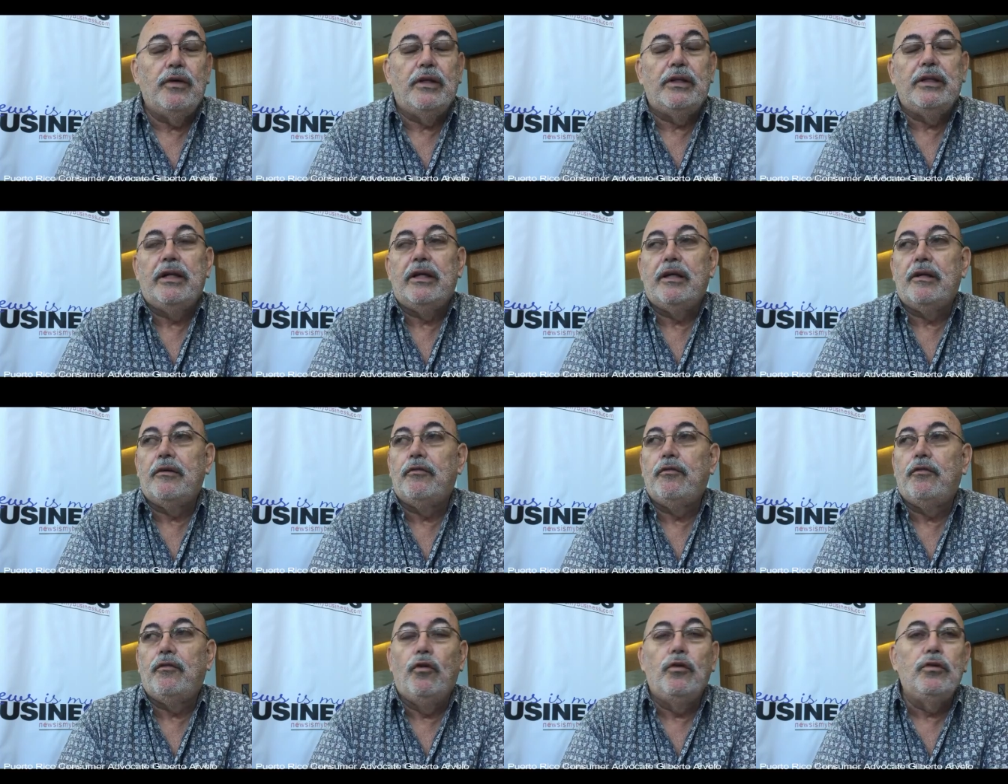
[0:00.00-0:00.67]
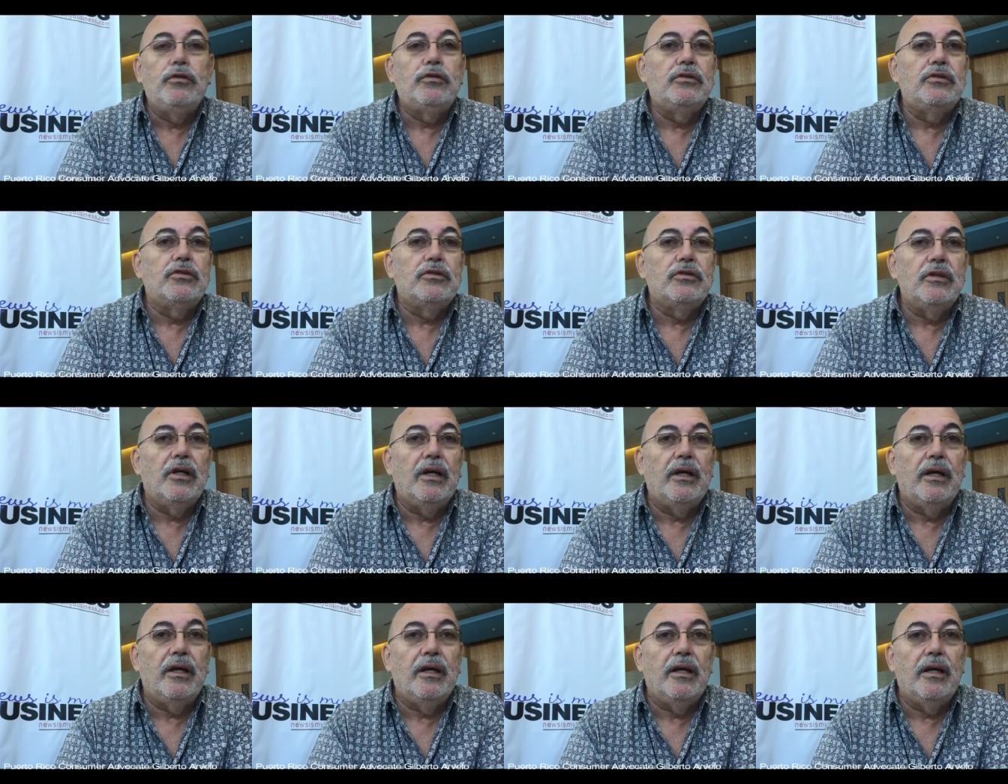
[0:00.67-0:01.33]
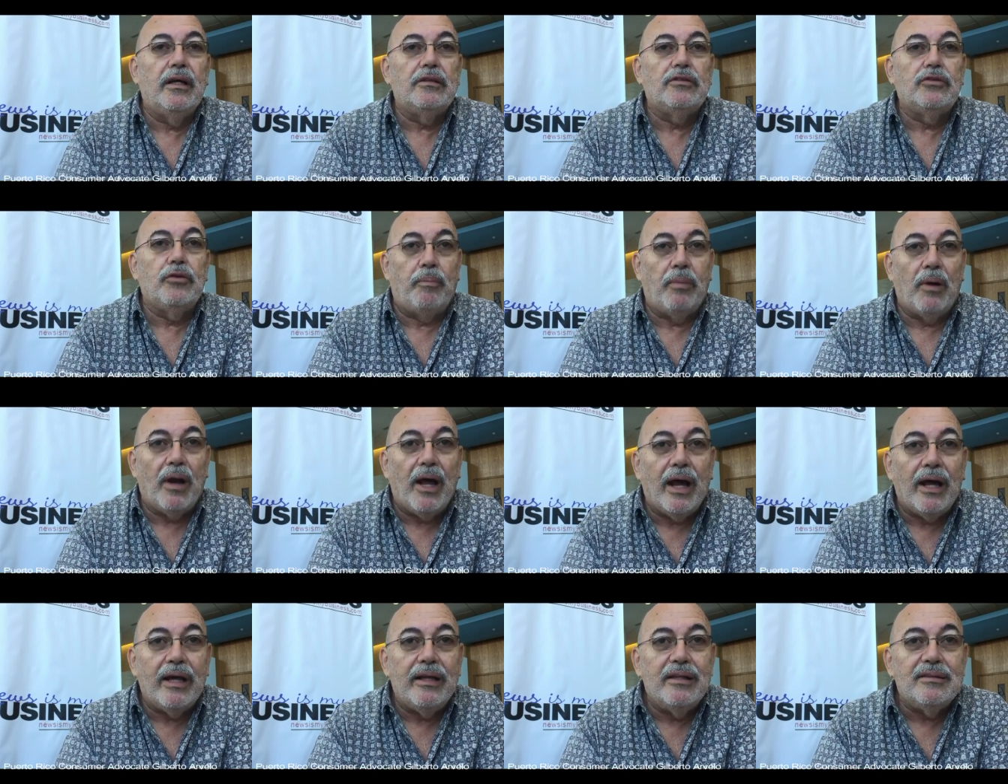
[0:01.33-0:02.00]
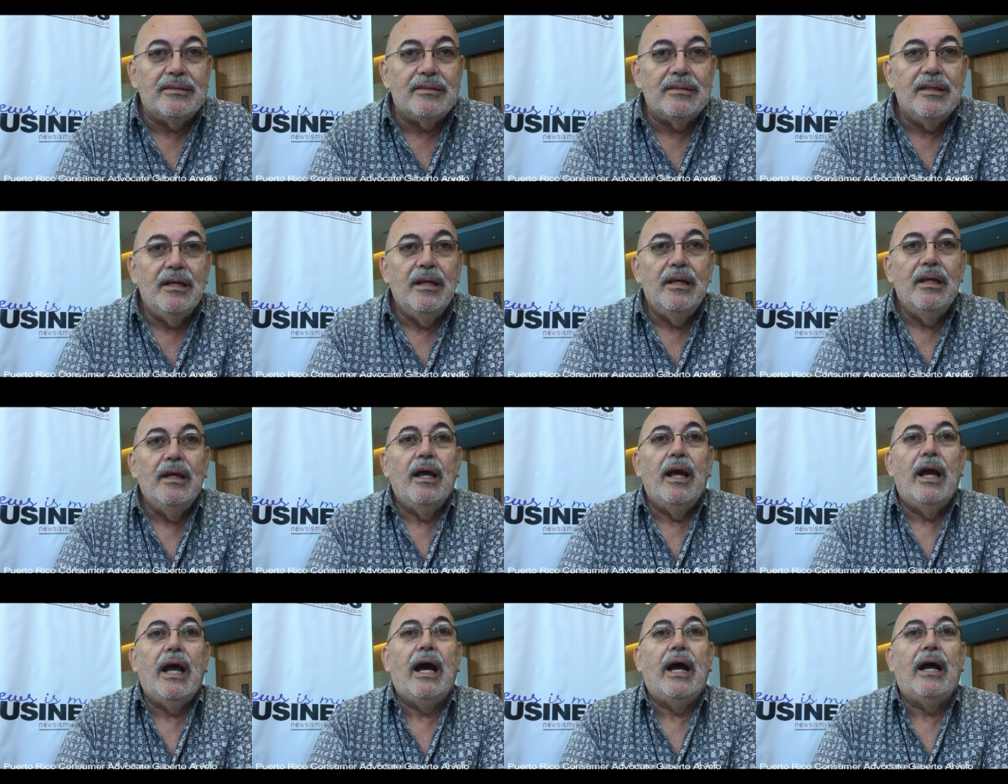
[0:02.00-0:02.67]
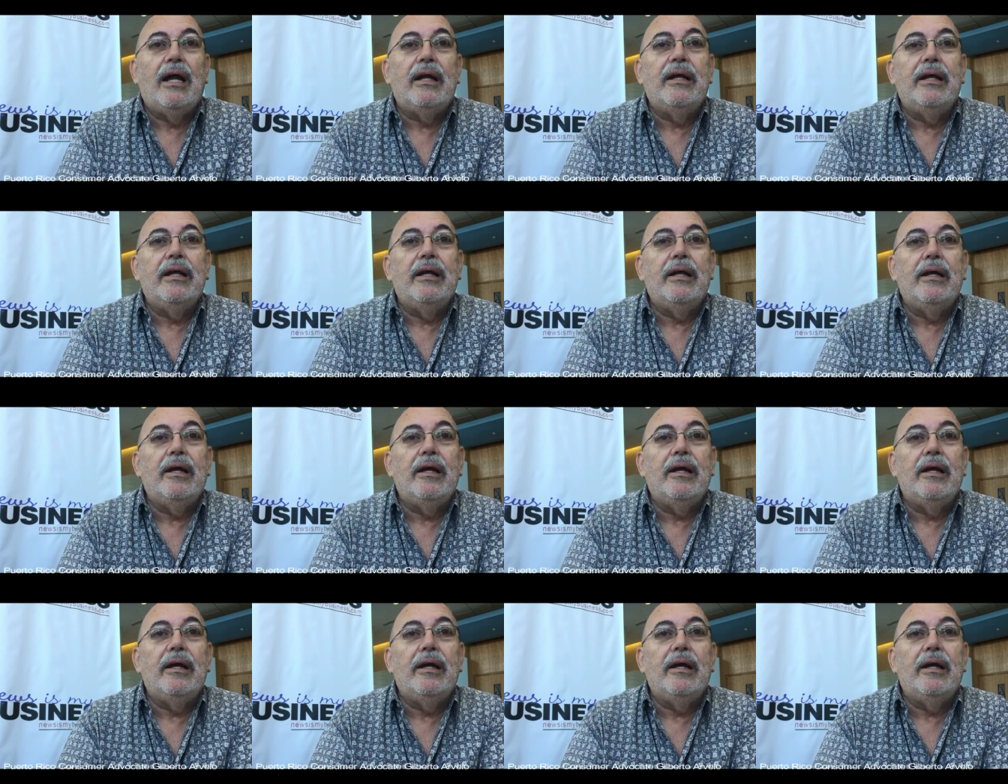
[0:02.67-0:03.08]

their food uh, supplies at,